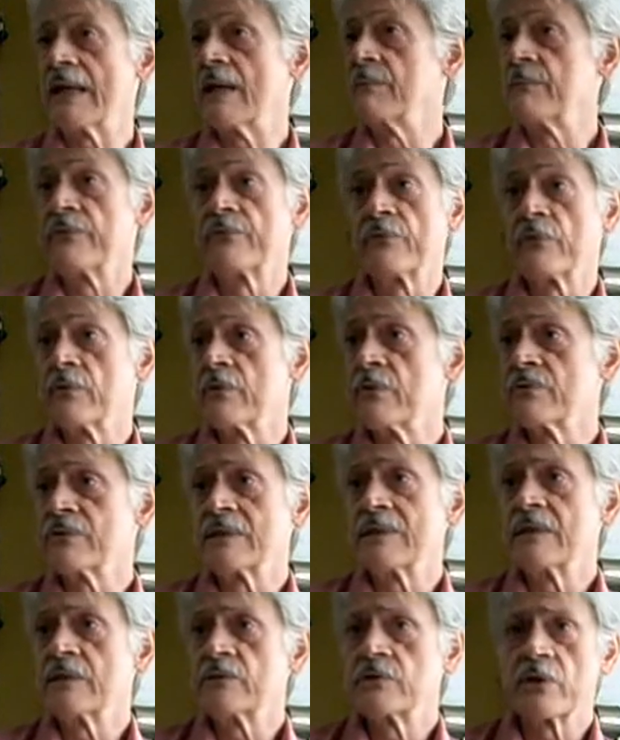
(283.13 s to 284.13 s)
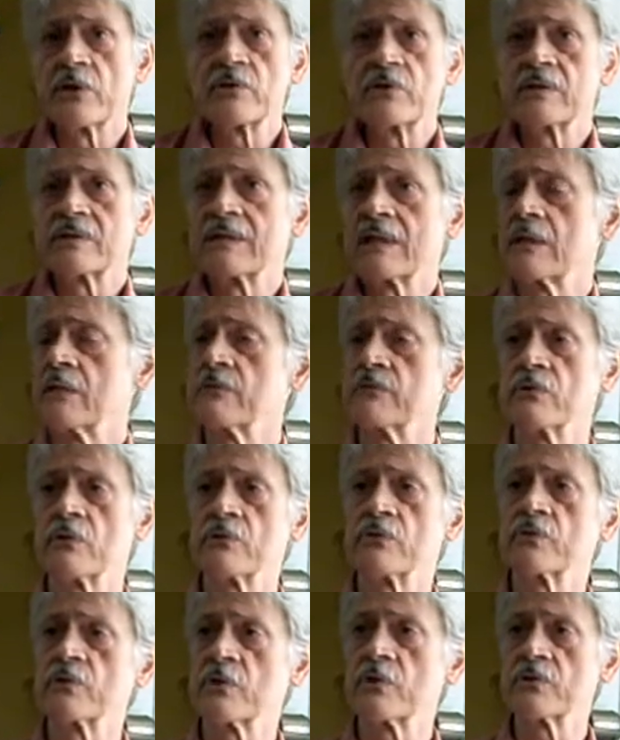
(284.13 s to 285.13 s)
Again, before there was any Church of Scientology, there was
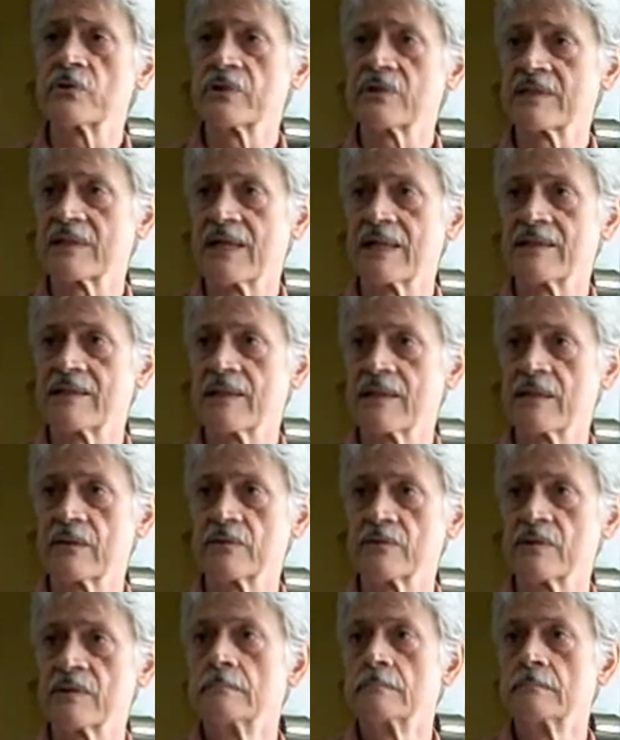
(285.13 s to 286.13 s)
no Church of Scientology.